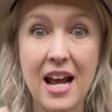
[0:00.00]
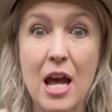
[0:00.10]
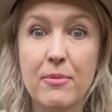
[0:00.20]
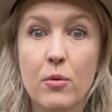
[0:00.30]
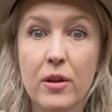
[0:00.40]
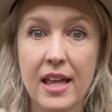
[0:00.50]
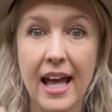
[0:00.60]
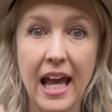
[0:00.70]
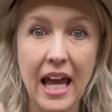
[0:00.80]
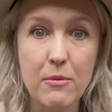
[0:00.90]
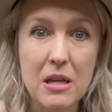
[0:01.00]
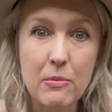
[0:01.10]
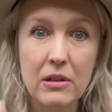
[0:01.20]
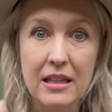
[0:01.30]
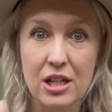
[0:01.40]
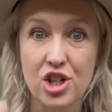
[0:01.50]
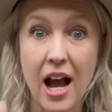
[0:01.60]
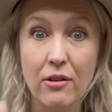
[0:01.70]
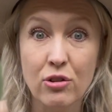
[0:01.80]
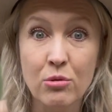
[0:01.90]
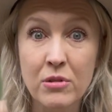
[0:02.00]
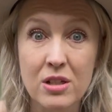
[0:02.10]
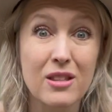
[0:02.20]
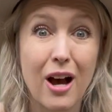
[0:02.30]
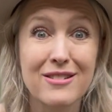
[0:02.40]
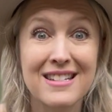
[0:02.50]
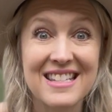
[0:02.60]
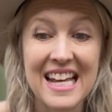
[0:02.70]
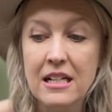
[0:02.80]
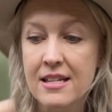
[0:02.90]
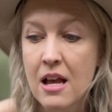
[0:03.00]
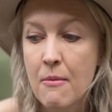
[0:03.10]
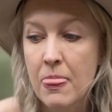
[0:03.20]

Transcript: typing with the AA people in the chat room in 2006,